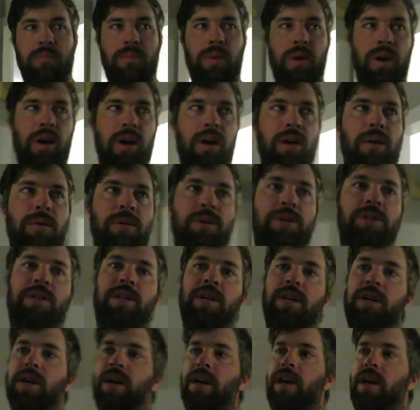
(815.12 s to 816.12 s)
Uh, we're
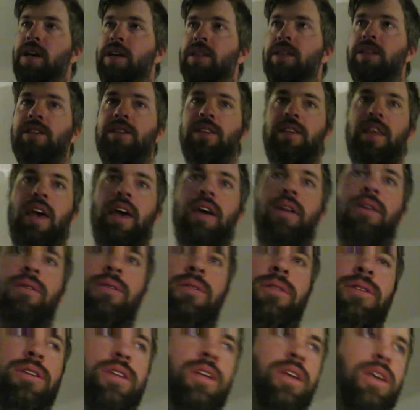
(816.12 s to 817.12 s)
still getting
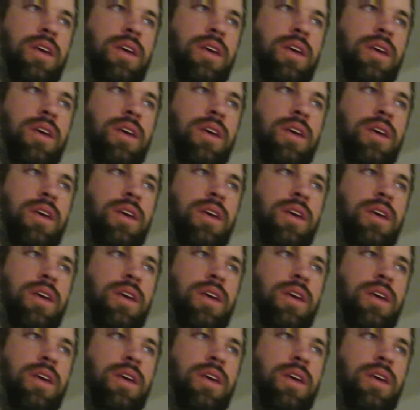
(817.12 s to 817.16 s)
settled